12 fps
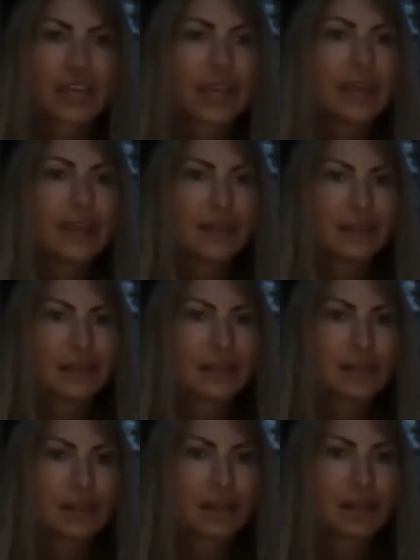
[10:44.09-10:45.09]
sayings.
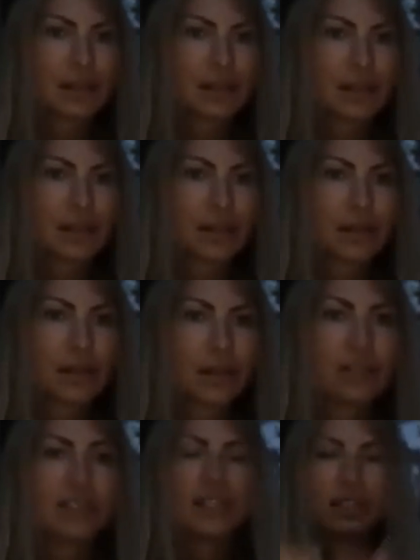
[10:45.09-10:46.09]

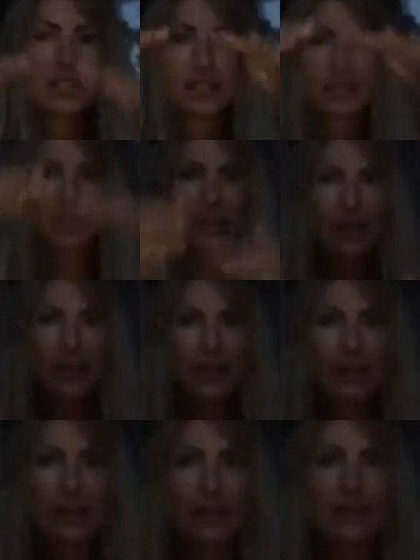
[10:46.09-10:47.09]
Just take
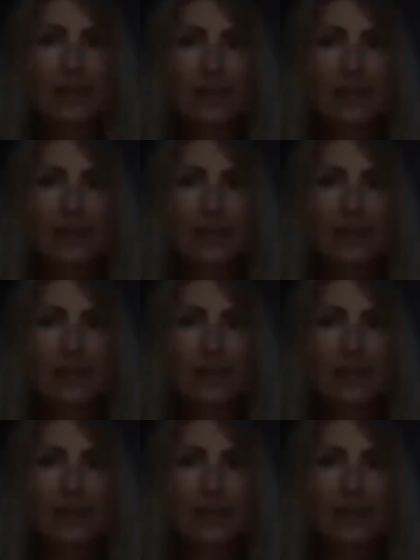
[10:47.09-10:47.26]
it like